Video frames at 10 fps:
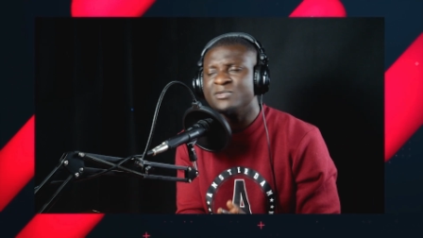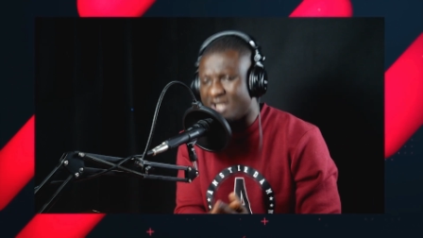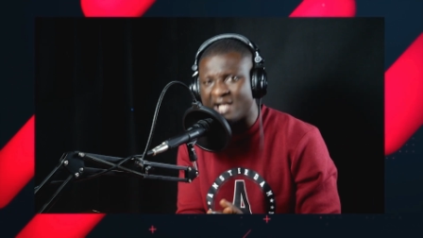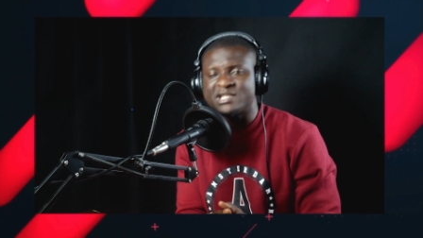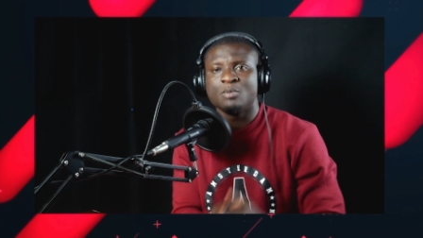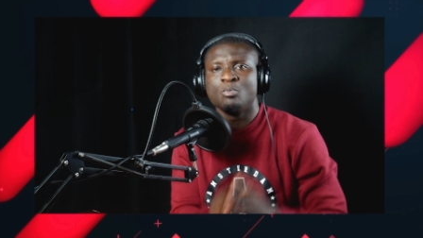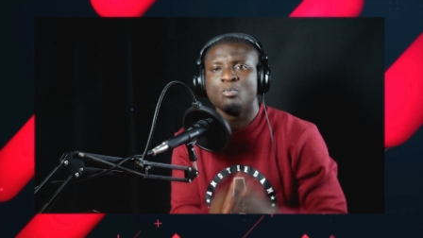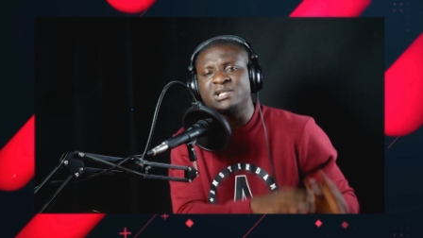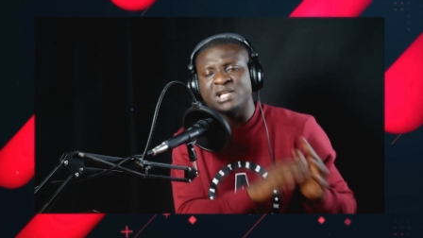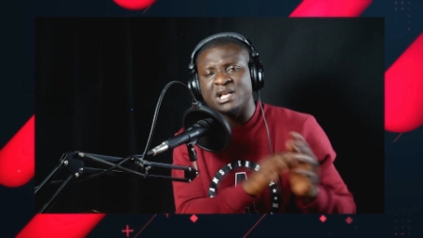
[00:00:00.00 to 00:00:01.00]
yet
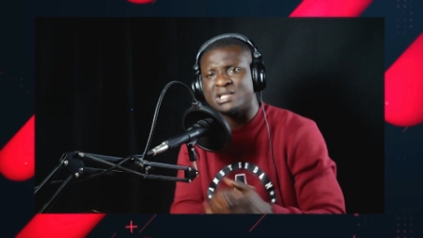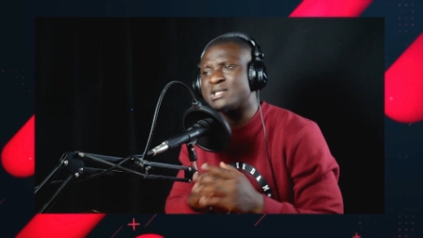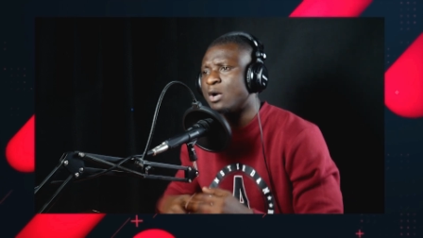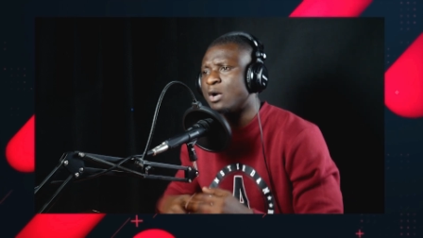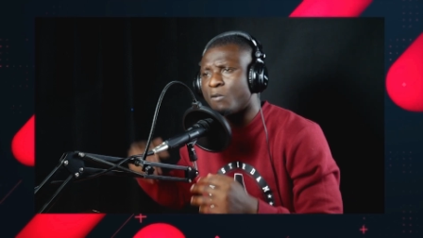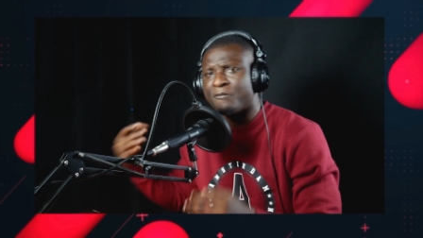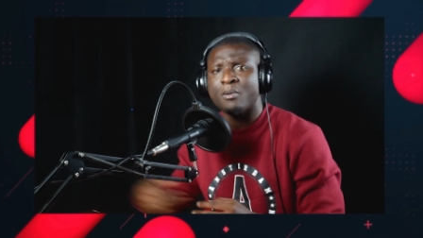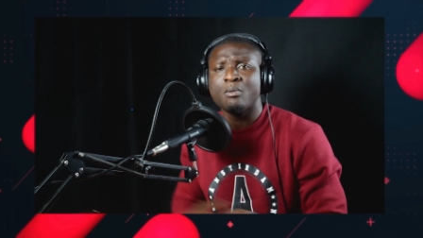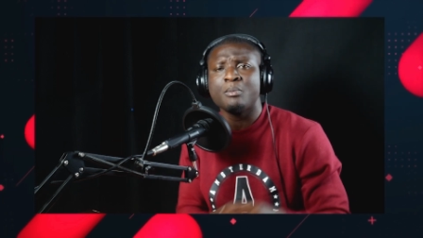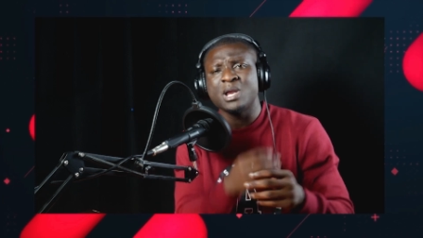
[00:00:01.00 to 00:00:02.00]
mo be chesi
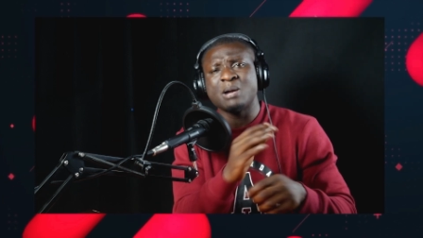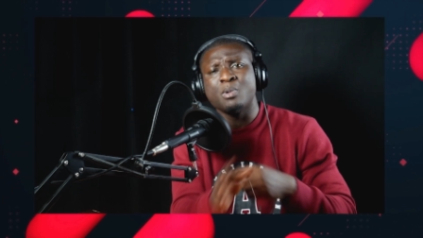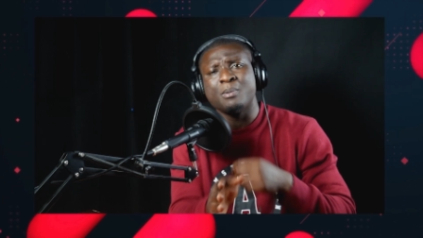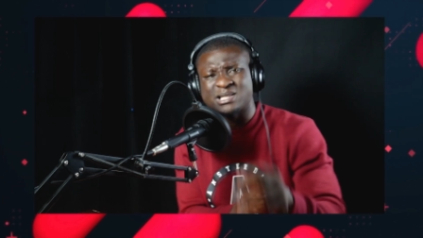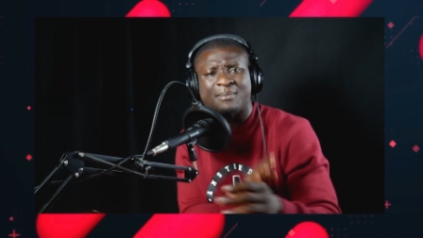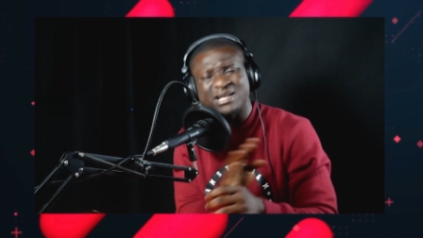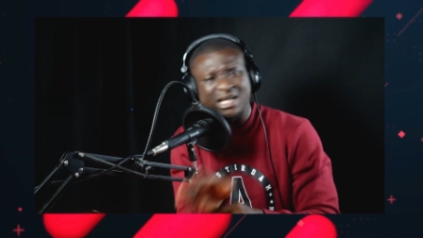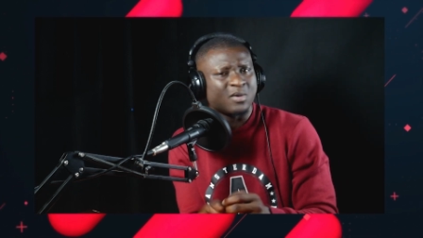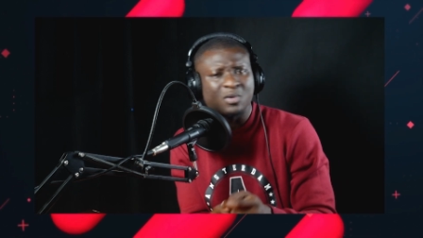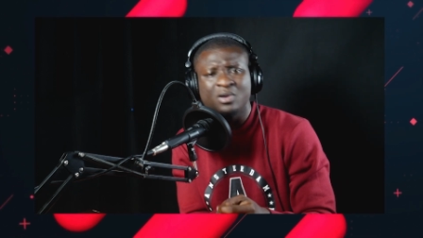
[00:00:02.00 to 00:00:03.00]
sankofo mo ye mo
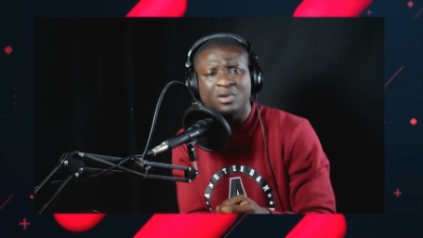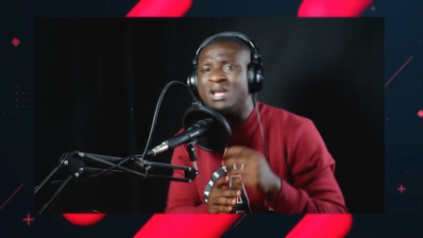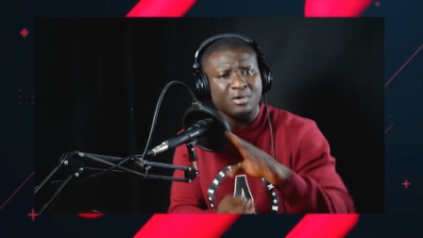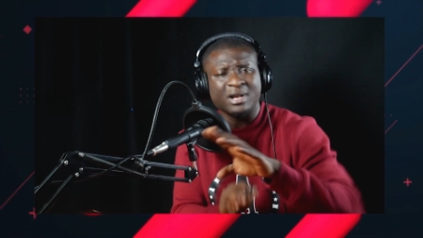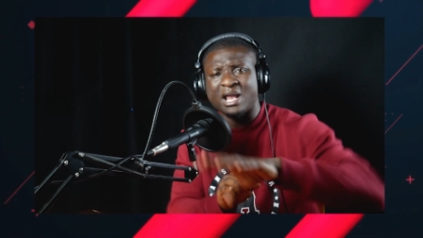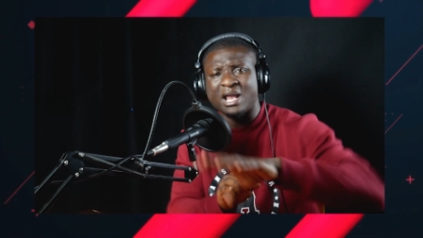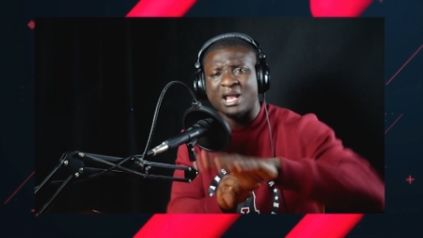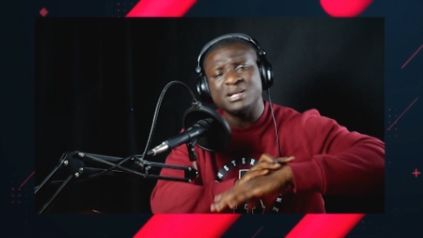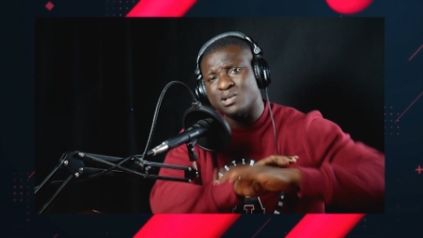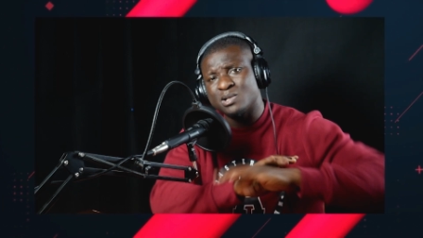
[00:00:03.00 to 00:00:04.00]
basabasa no eno na
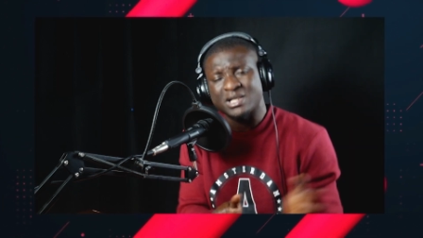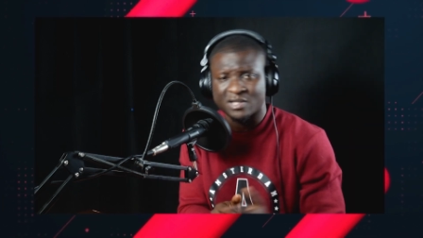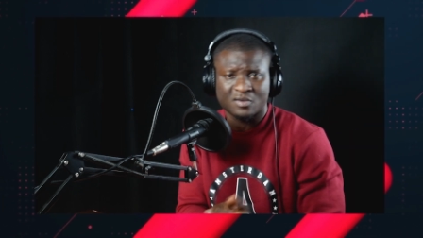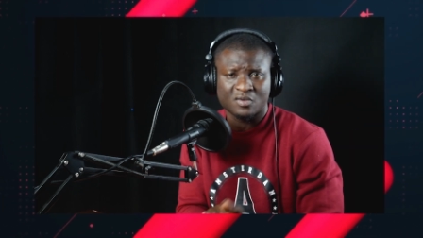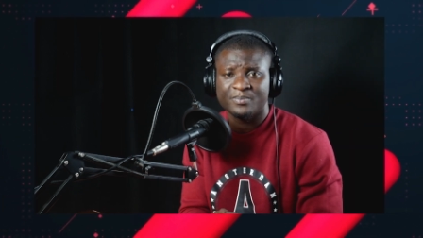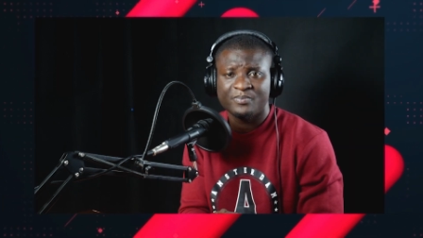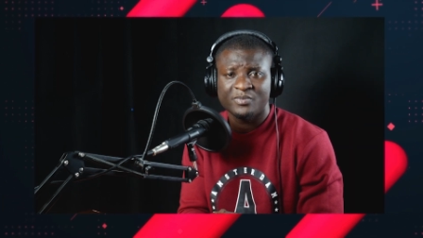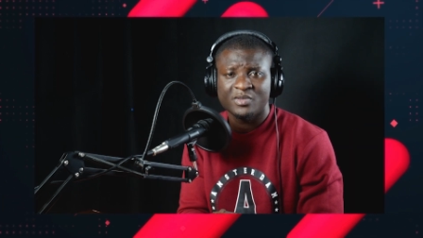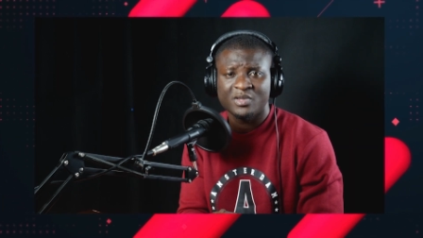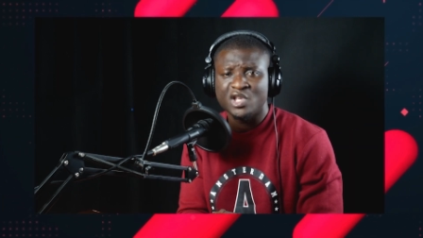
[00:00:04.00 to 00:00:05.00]
ya mentemase no
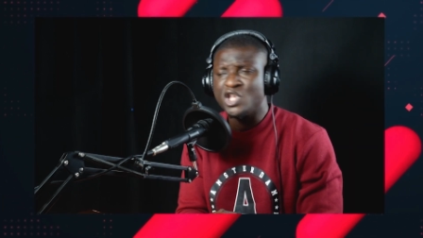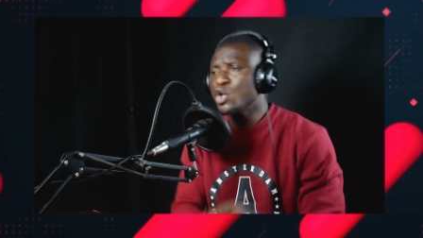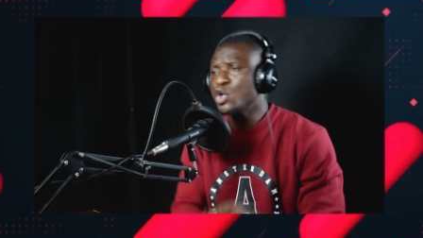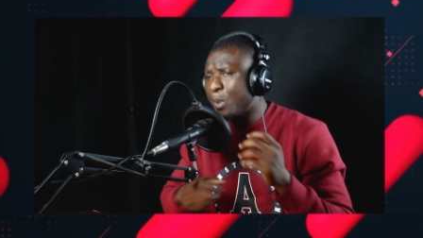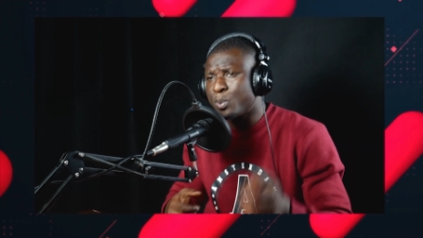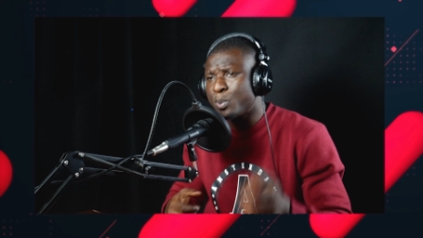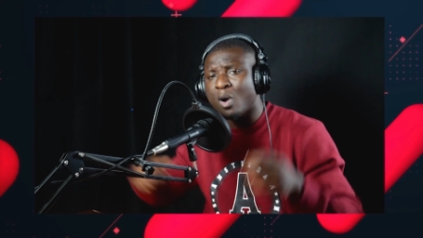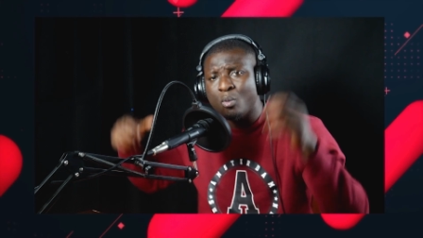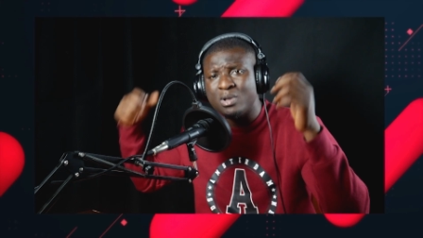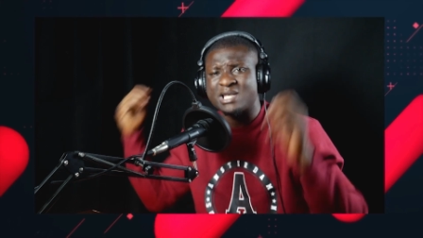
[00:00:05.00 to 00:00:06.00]
you people
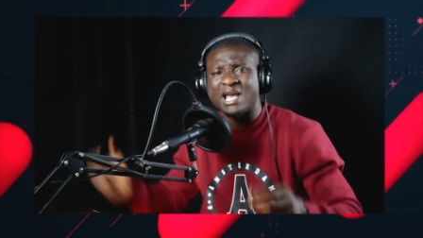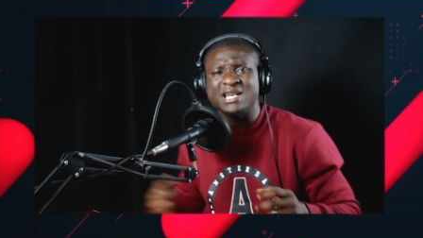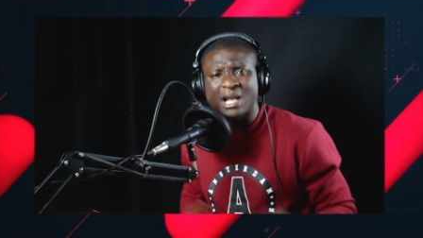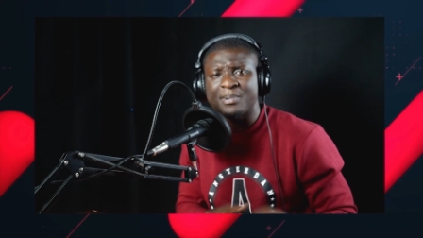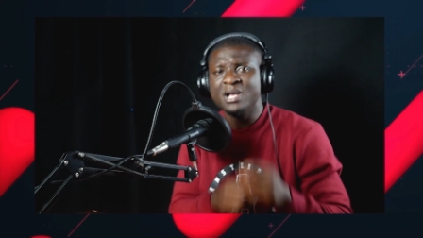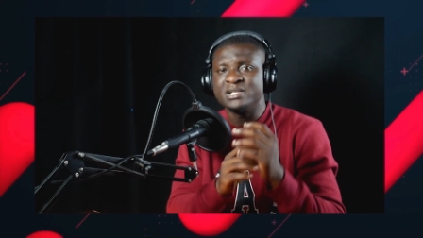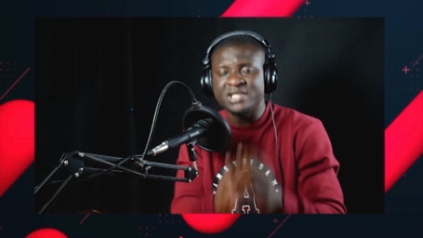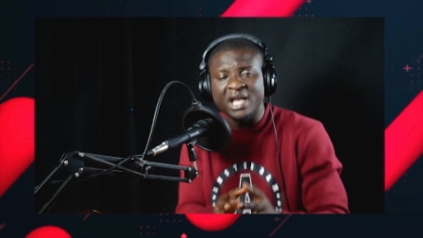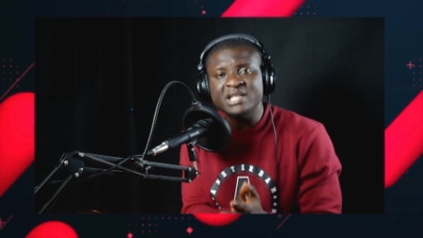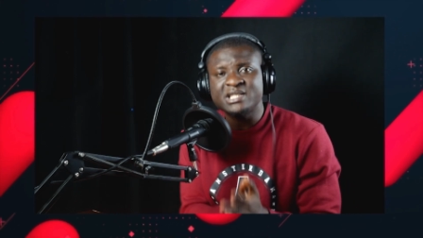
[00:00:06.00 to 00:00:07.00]
always end up
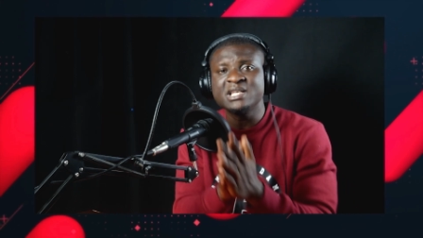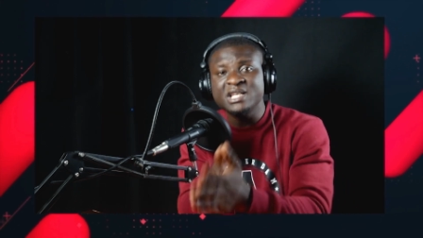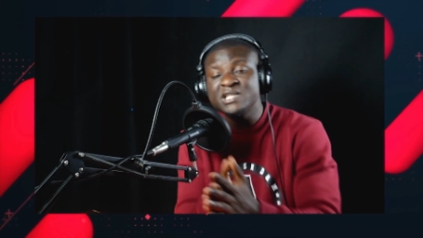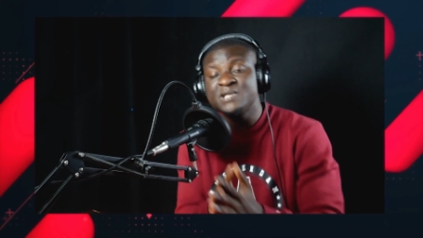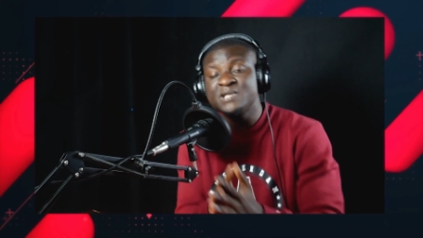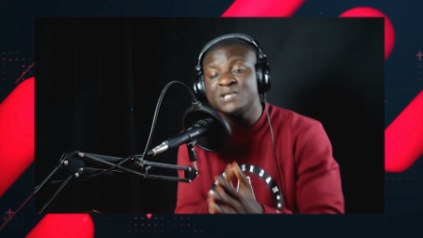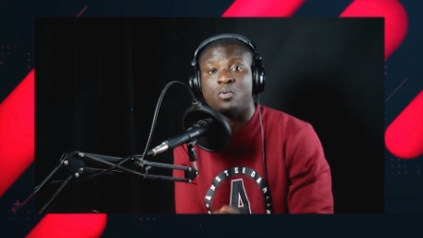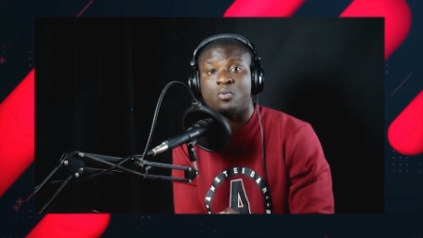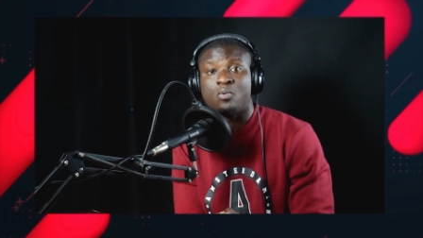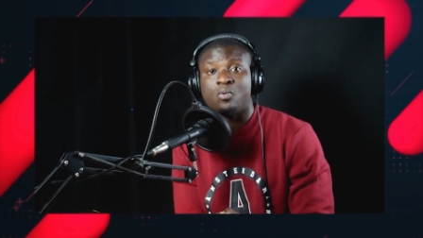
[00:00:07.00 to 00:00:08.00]
chasing these
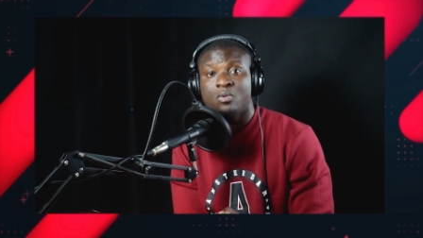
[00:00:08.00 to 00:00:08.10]
people